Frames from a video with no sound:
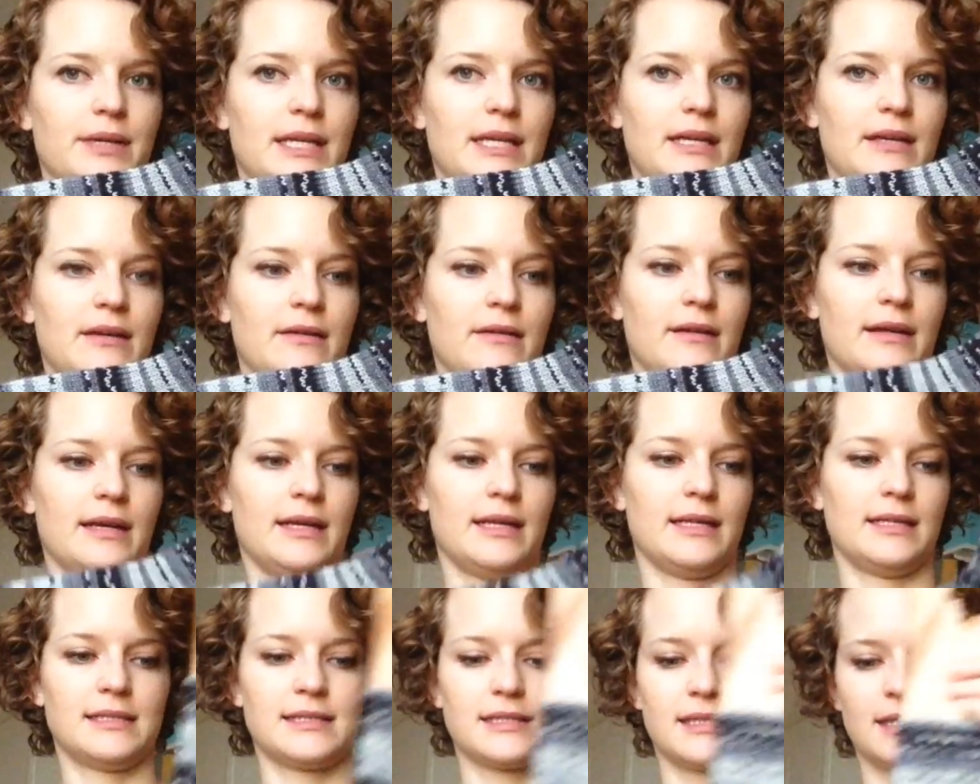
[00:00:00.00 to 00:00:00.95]
here it
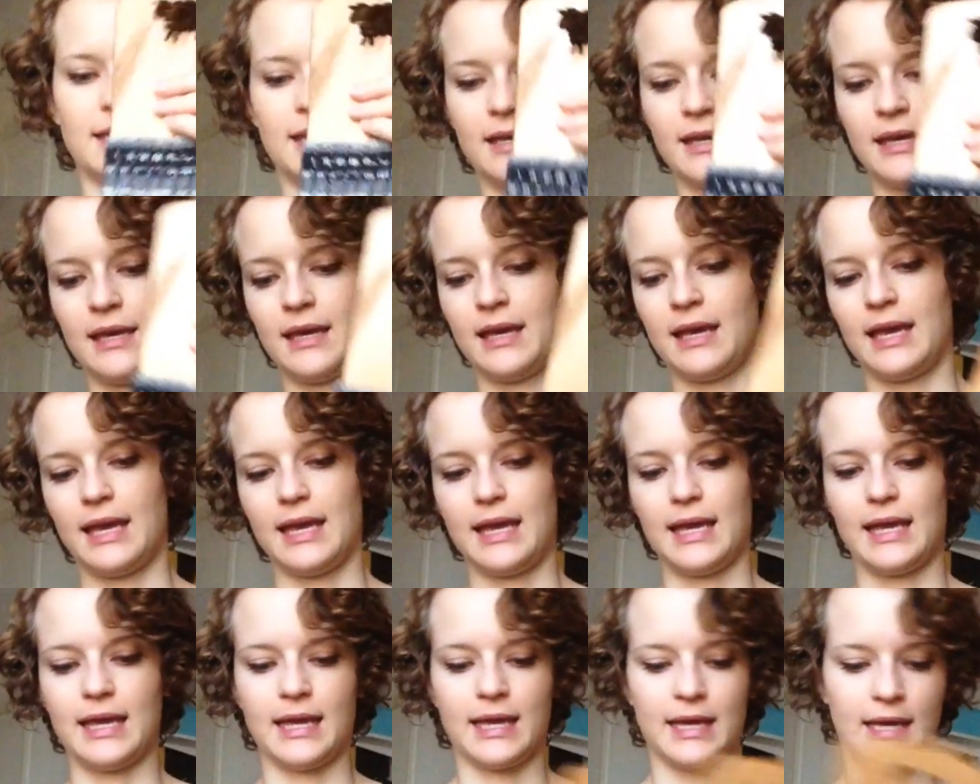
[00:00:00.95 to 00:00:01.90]
is.
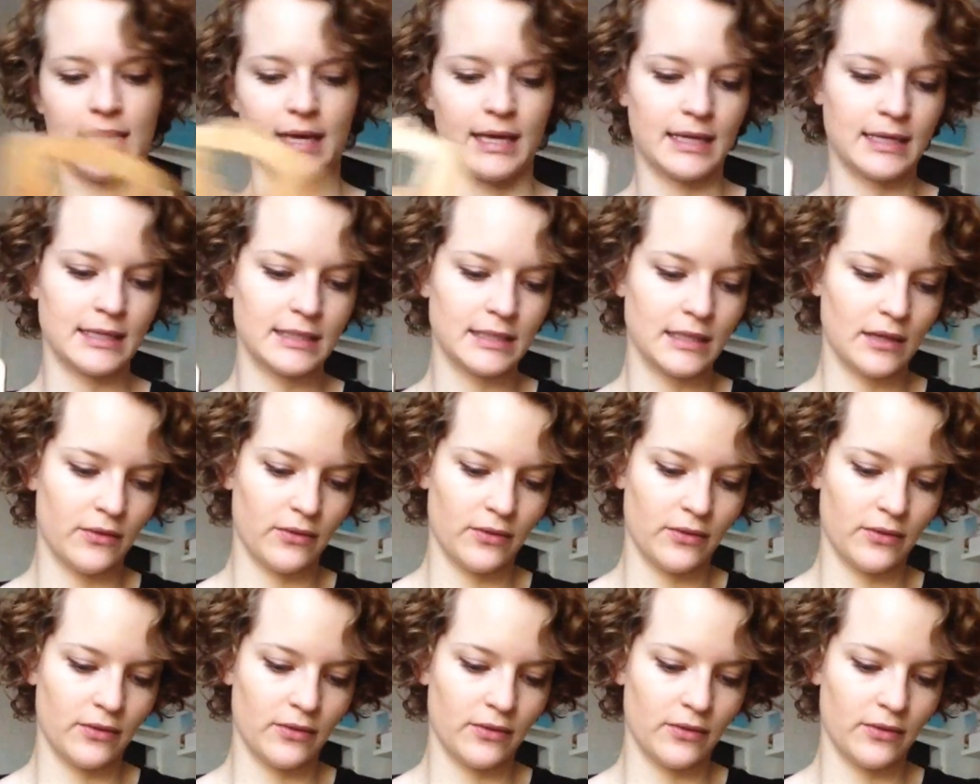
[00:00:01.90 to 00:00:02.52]
And